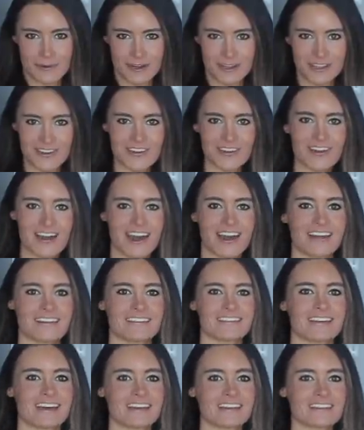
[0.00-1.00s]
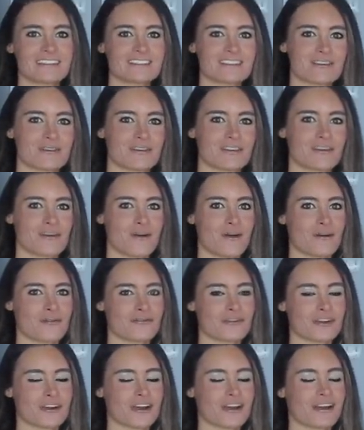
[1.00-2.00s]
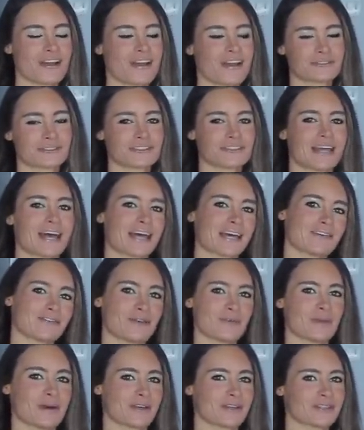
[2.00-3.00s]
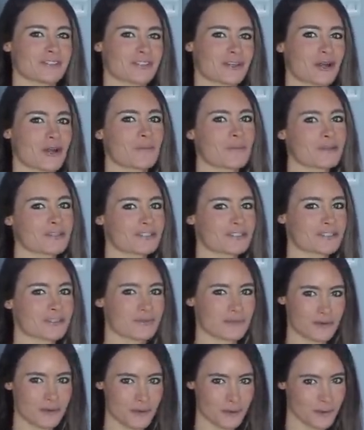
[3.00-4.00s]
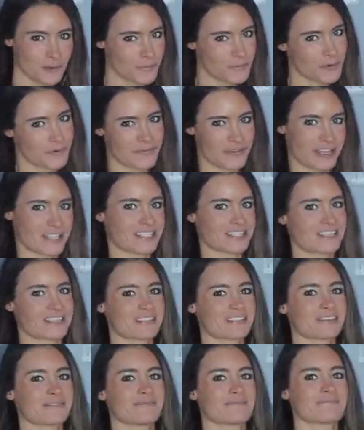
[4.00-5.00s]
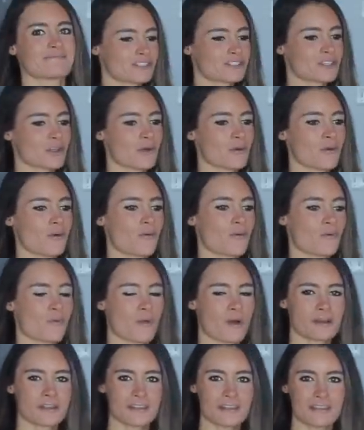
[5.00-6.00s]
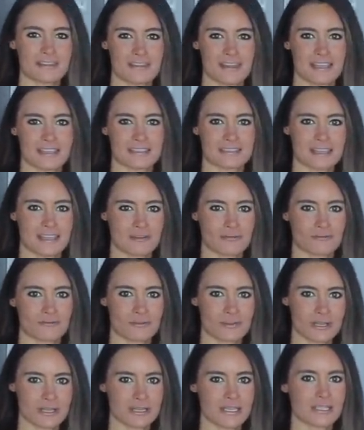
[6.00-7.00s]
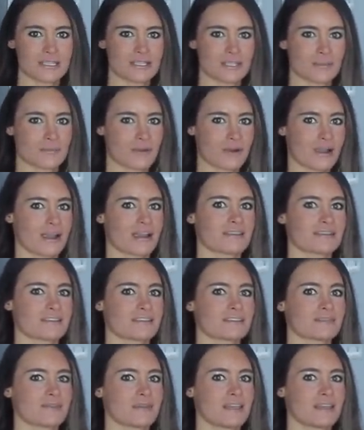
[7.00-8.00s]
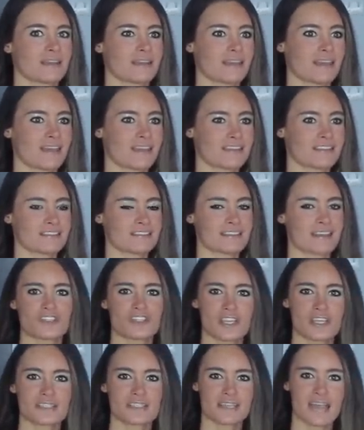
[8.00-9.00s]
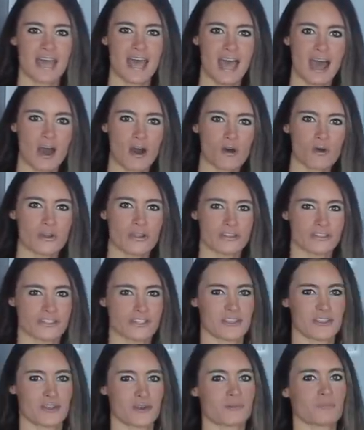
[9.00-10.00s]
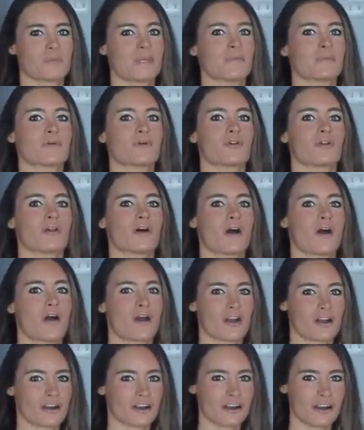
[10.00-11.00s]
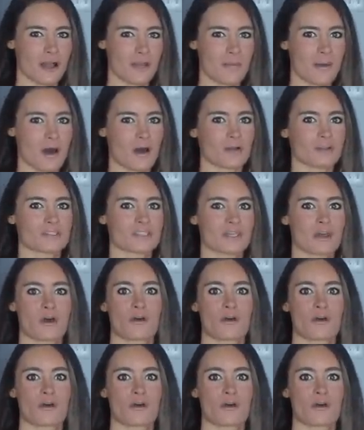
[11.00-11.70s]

for you, and that is going over, for lack of a better term, screw perfectionism. So one of the things that really surprises me is just how insecure people are about